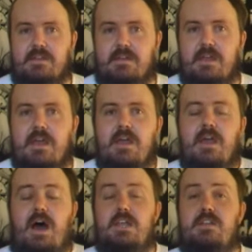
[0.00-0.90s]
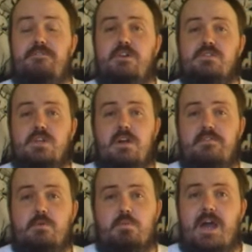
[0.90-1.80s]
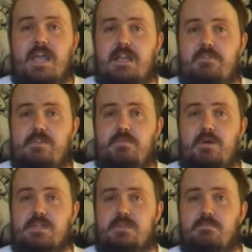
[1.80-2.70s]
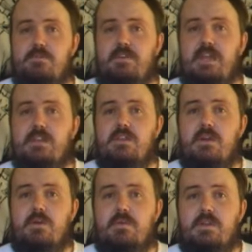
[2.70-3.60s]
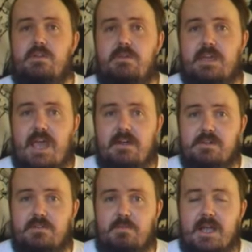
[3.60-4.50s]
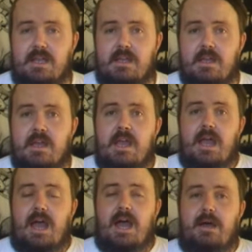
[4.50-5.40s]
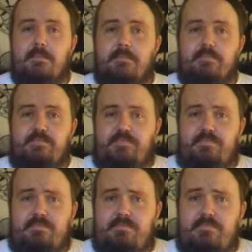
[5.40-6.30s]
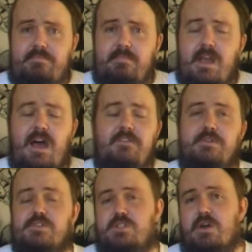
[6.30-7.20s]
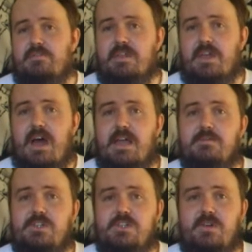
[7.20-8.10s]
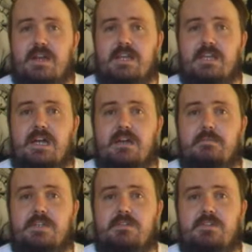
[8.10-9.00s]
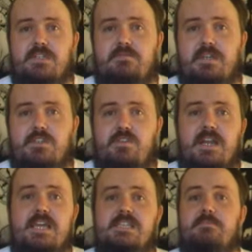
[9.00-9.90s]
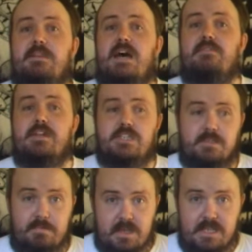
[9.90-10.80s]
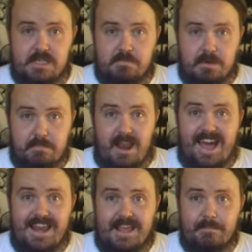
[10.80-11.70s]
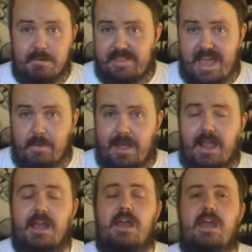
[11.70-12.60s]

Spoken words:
And I did feel sorry for Wayne. If you've watched the movie and you know the character of Wayne, I feel sorry for the guy. He was just trying to, you know, I mean, he's trying to get some love. Let's just put it politely and put it that way.